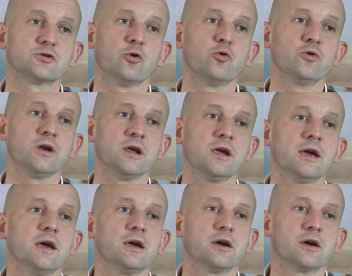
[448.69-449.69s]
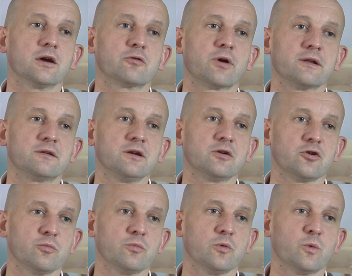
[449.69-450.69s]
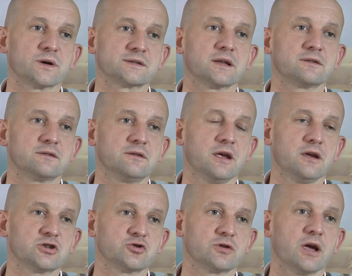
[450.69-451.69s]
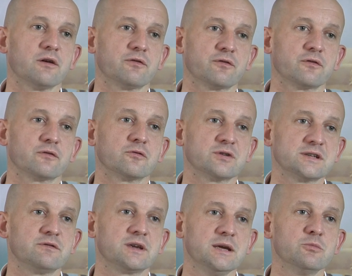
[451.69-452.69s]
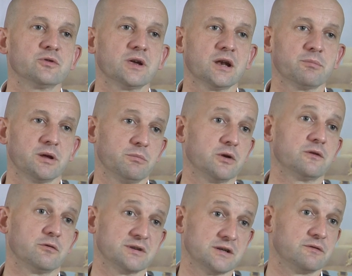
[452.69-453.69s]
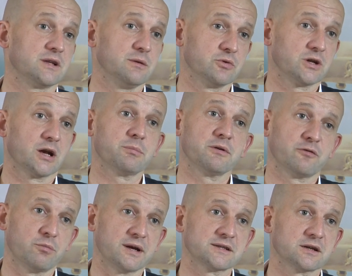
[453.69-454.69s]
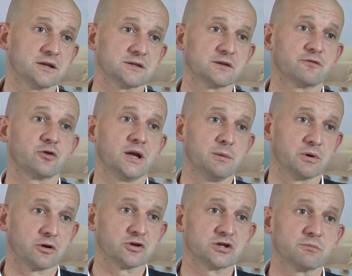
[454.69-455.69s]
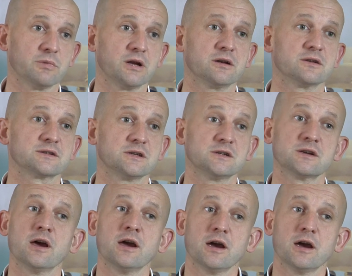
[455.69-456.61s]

The only criterion was that they should have received chemotherapy, but they received chemotherapy for breast cancer, for hematologic malignancies,